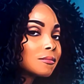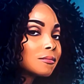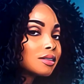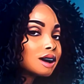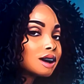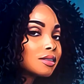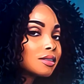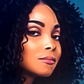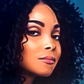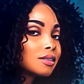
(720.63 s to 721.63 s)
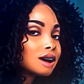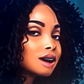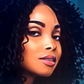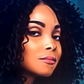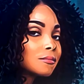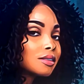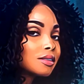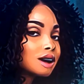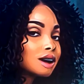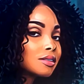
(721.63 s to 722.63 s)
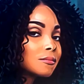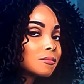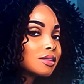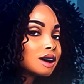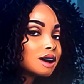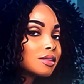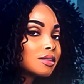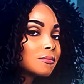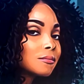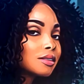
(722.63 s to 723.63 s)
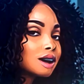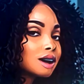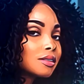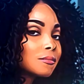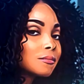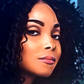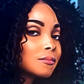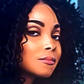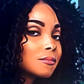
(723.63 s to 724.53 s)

Is that what's happening? So she's like, you know, it's betrayal.